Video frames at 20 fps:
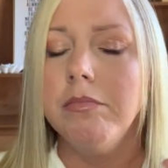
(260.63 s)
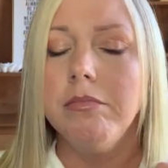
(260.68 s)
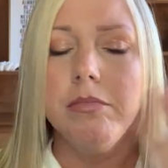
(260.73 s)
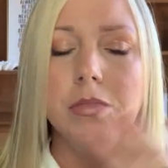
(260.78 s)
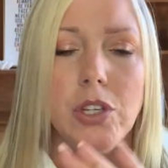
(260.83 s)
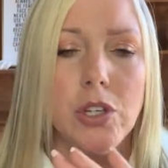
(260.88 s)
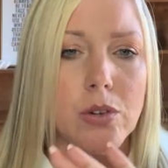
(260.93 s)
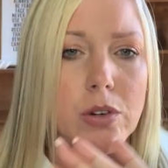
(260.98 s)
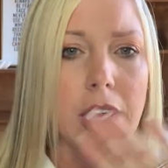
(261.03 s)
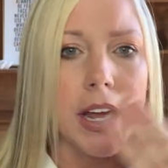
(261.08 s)

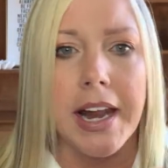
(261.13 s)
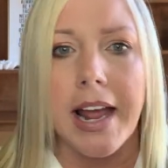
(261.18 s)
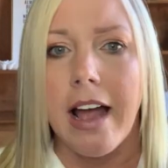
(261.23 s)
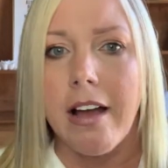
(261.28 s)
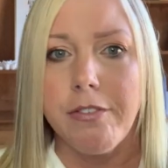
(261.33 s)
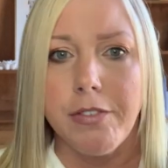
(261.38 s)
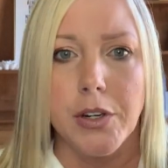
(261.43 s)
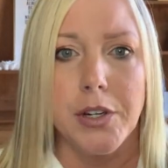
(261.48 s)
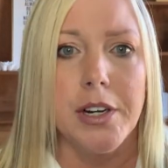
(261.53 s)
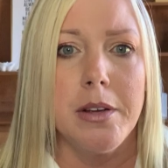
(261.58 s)
you can
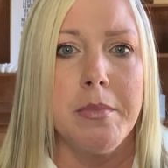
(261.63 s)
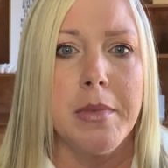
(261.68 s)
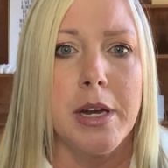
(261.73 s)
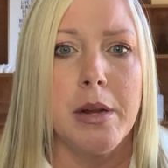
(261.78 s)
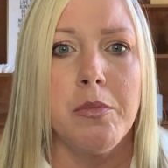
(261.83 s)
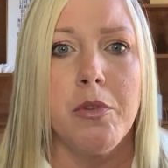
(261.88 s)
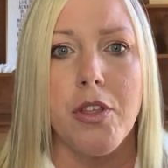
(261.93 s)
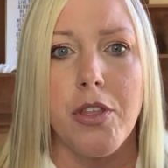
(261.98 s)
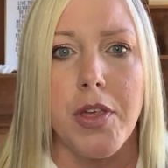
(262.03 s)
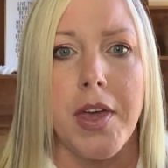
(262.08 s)
have very
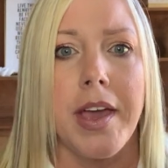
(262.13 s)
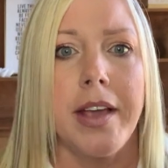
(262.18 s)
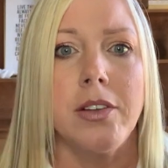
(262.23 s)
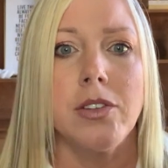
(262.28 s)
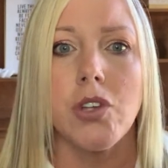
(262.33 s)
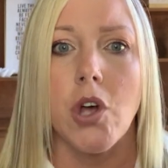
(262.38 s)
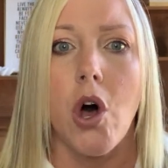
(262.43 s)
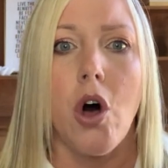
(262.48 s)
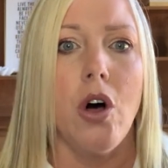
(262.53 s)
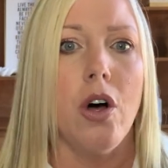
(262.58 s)
minimal
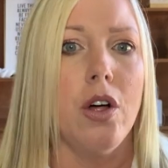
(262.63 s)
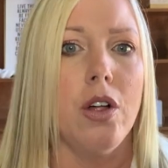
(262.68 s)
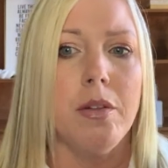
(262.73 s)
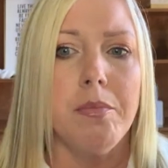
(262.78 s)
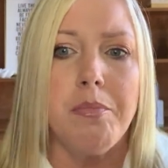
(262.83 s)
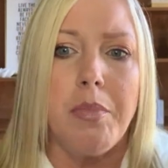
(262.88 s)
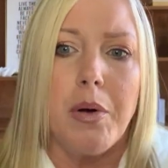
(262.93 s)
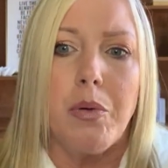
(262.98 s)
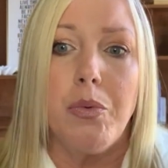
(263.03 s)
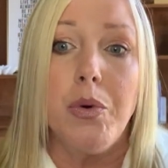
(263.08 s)
things,
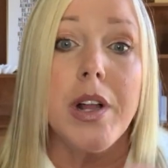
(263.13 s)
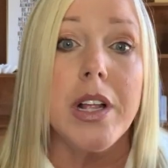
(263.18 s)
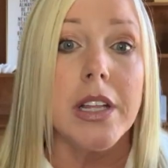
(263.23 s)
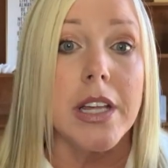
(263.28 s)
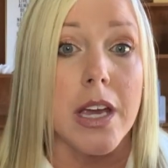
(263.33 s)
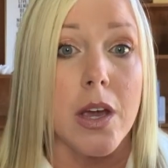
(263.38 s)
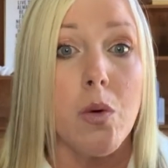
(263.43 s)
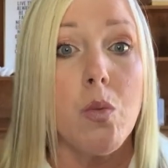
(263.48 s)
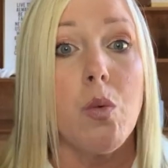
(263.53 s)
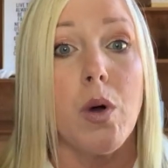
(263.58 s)
but
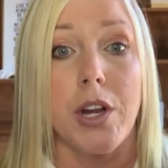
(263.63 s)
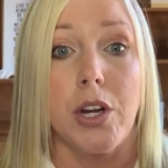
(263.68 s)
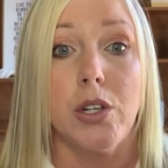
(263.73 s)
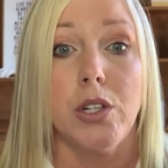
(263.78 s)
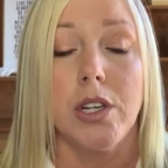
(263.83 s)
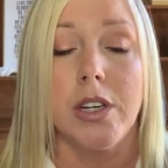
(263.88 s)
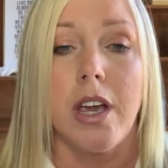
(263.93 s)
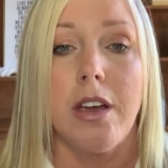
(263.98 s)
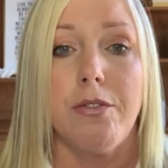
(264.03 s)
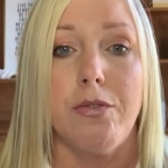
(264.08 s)
really what you're
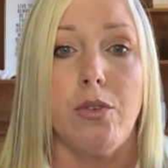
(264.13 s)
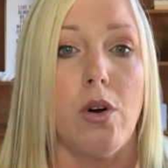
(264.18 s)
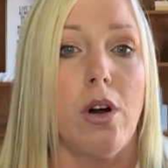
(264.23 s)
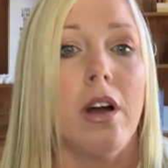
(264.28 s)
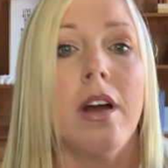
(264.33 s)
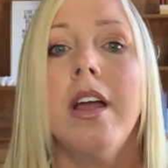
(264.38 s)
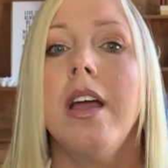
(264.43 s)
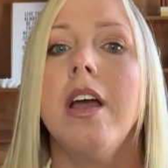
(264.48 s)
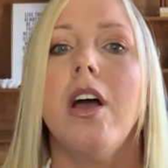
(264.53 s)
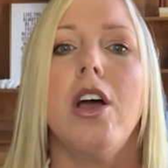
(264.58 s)
looking
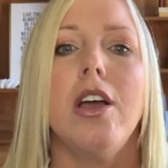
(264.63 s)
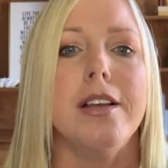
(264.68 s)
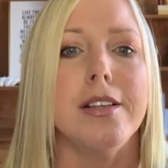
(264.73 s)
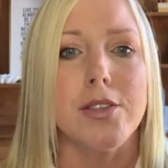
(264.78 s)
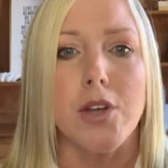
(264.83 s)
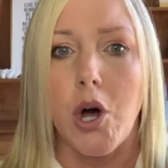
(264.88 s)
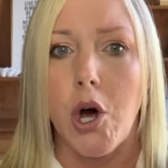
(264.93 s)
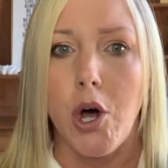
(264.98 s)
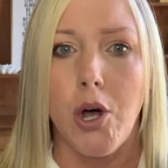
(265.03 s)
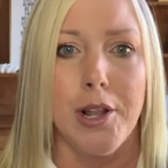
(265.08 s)
for is
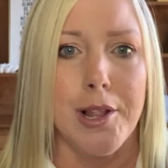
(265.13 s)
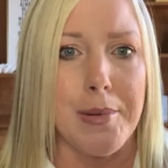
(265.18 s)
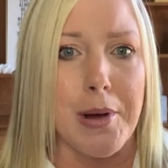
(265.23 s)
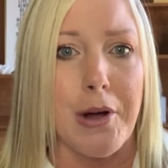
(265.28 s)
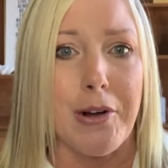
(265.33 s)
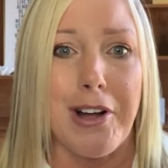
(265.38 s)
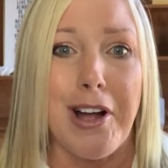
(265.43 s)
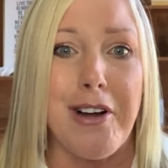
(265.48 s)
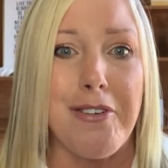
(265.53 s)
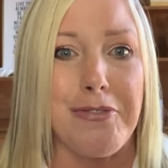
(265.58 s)
all
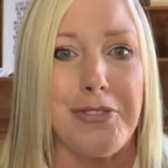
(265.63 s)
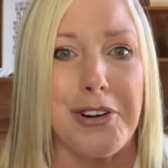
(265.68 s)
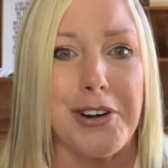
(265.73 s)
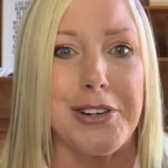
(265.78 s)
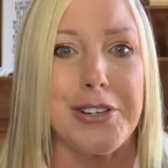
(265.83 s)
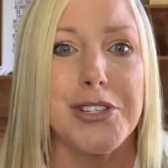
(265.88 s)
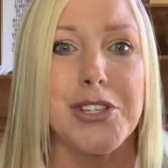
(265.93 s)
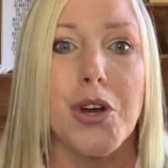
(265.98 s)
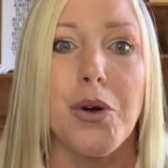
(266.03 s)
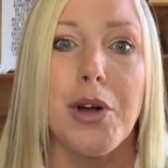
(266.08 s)
about
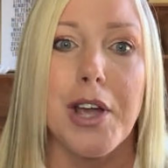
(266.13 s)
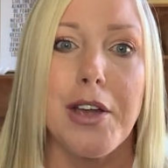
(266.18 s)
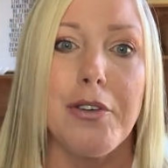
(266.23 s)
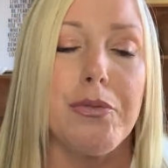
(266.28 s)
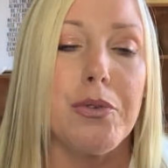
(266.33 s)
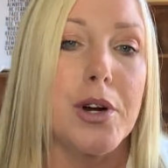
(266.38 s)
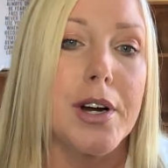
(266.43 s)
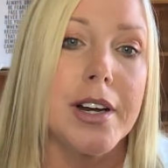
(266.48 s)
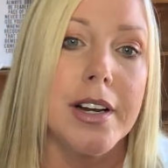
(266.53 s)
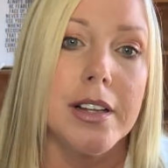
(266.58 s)
comfort. So if
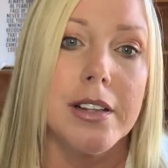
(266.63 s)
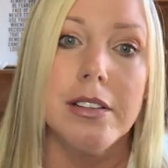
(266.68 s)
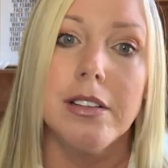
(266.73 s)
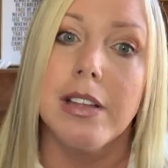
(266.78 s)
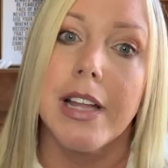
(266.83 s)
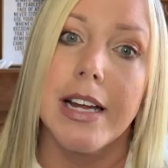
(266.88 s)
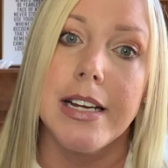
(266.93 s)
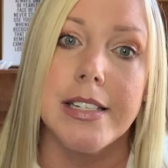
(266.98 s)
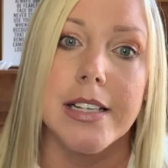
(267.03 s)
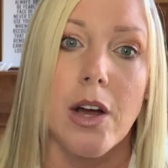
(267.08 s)
we're going to
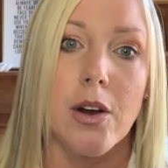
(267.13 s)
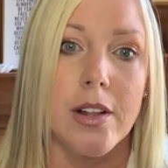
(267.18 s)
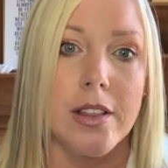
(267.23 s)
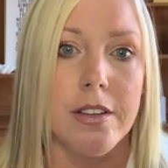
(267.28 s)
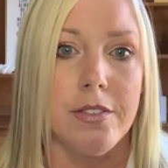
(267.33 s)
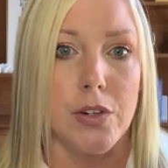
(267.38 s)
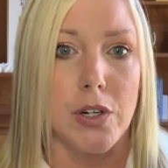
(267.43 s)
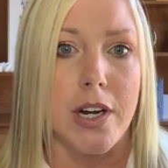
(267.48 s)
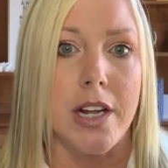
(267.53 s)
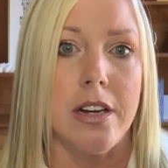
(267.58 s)
lay down at the
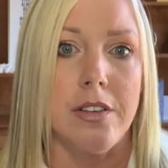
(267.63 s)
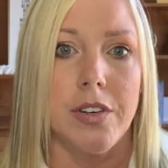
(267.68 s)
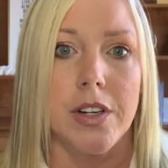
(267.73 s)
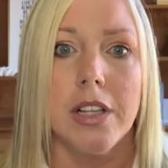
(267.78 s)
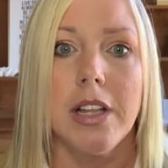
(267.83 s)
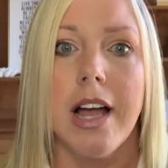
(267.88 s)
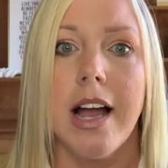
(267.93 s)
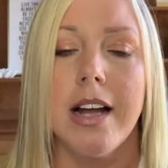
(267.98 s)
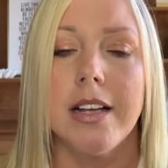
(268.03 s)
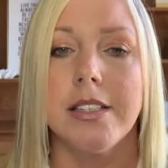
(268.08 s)
very end of a
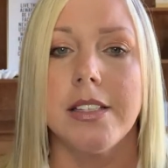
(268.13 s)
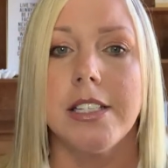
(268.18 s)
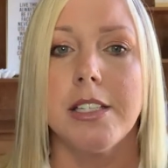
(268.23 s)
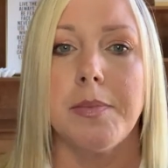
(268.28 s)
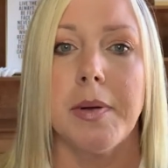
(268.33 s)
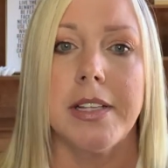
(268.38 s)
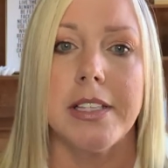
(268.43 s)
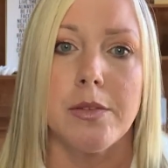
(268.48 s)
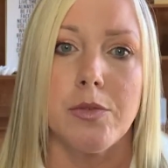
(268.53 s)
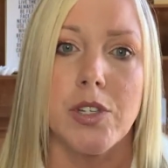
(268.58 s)
class and
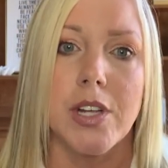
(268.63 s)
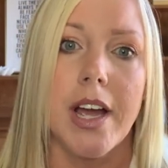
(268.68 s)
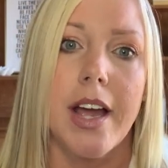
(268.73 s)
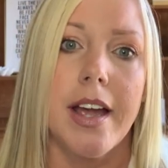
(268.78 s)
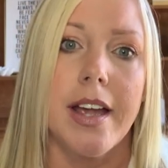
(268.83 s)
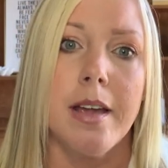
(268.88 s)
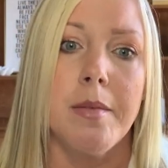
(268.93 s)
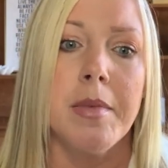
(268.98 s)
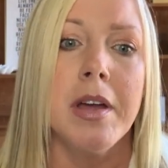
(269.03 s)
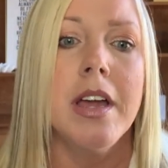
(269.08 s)
spend some
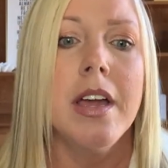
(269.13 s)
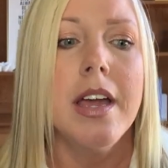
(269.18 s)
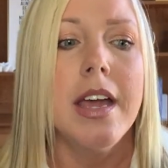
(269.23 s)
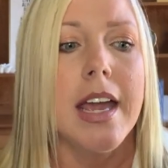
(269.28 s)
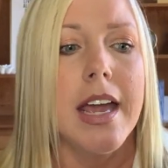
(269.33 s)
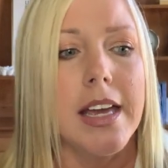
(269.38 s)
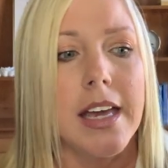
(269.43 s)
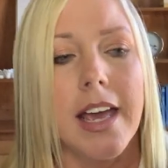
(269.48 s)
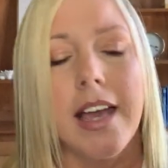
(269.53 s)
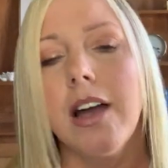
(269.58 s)
time
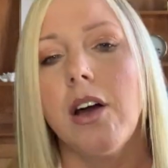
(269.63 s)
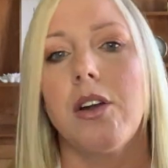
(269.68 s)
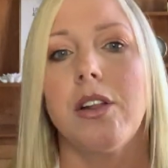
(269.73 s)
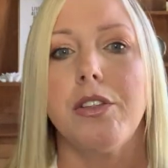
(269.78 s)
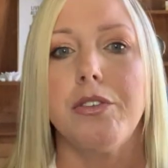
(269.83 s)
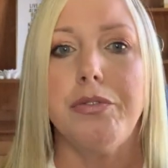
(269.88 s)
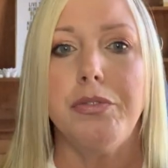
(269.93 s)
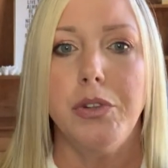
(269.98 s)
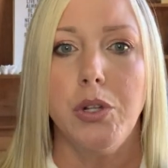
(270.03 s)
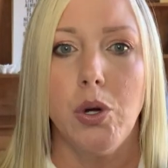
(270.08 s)
hanging out on
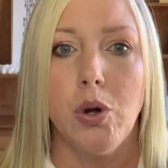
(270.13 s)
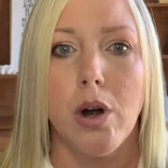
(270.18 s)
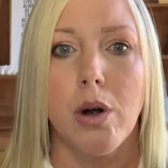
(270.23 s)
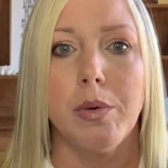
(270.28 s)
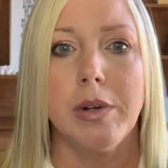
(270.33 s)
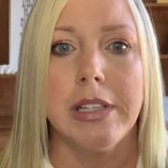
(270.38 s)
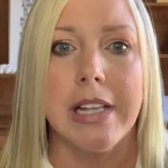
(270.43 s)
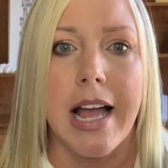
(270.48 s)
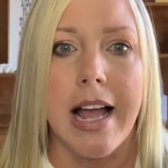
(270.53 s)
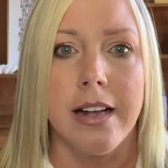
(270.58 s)
the floor,
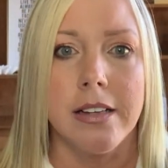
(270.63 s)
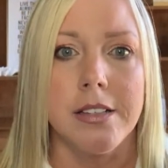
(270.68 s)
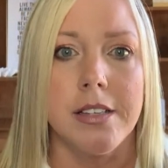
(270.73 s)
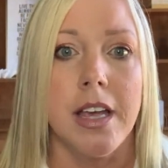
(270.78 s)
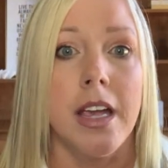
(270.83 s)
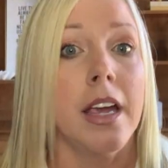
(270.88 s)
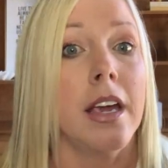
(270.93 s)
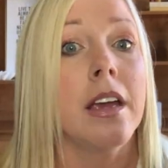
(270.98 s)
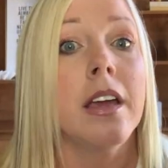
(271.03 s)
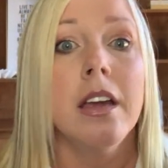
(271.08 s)

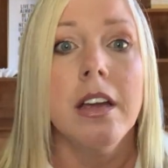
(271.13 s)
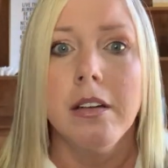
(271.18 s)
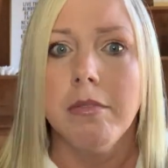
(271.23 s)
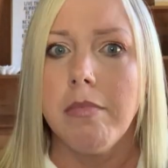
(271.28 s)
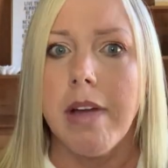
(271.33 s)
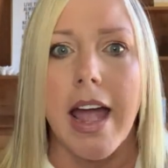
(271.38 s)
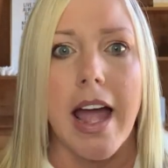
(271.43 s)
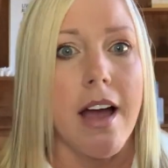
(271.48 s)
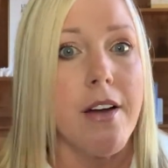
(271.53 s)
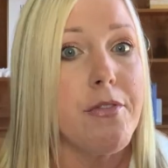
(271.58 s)
relaxing,
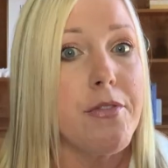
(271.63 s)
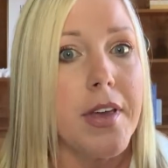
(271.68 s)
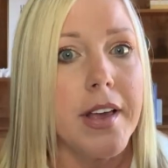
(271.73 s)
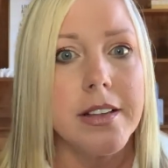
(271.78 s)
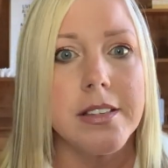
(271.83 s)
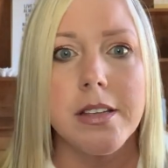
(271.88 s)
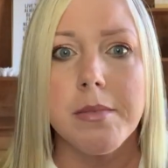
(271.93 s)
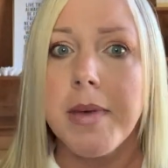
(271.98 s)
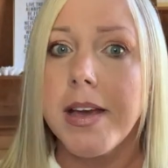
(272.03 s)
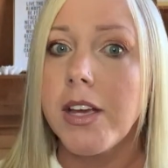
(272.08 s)
have
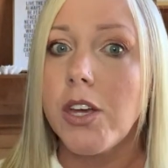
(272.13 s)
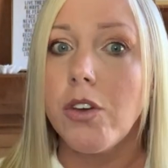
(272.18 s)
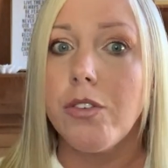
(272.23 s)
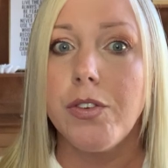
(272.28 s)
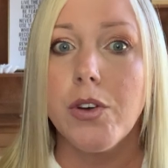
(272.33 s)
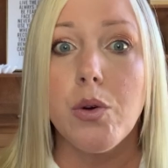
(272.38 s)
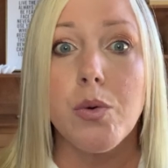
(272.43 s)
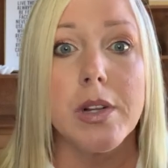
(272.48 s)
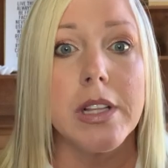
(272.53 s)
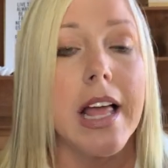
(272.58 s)
things that make you
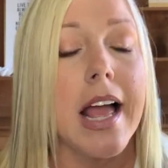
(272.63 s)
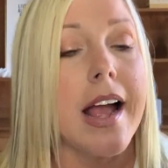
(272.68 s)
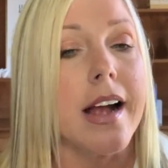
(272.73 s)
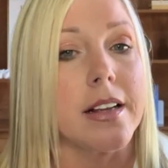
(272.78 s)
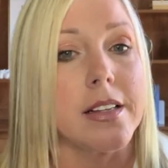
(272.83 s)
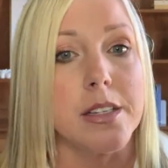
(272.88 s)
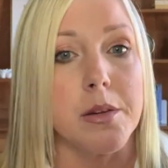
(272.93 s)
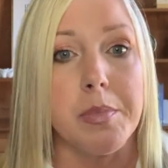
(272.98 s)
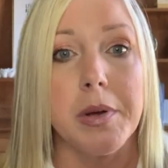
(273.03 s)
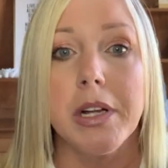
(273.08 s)
feel
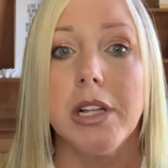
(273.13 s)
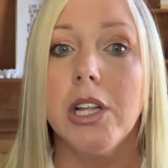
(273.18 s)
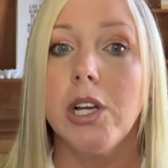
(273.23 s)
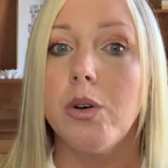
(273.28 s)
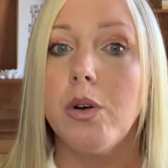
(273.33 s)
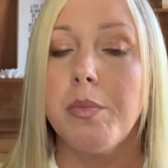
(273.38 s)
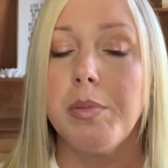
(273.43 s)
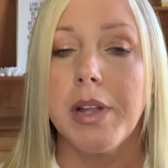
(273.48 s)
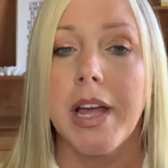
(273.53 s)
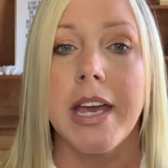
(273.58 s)
relaxed, a
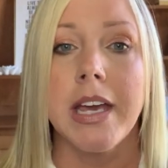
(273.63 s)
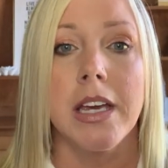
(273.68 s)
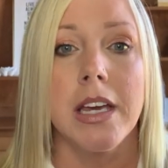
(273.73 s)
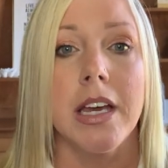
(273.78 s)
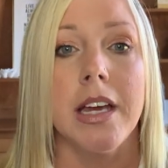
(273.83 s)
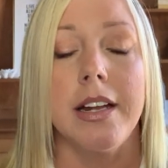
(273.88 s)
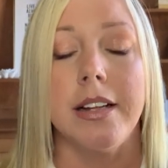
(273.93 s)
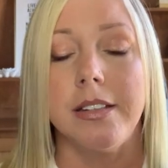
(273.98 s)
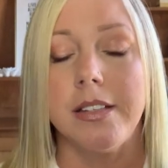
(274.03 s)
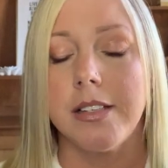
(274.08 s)
pillow, a
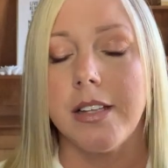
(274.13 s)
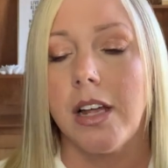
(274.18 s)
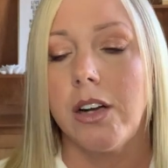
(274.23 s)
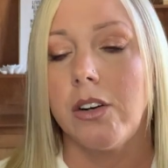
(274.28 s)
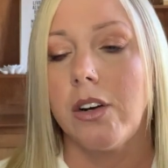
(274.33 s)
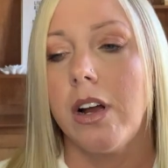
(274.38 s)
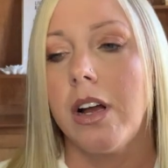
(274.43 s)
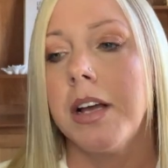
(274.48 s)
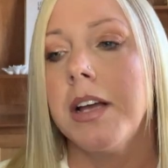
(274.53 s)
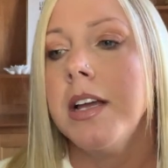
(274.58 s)
blanket,
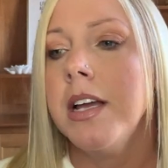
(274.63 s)
etc.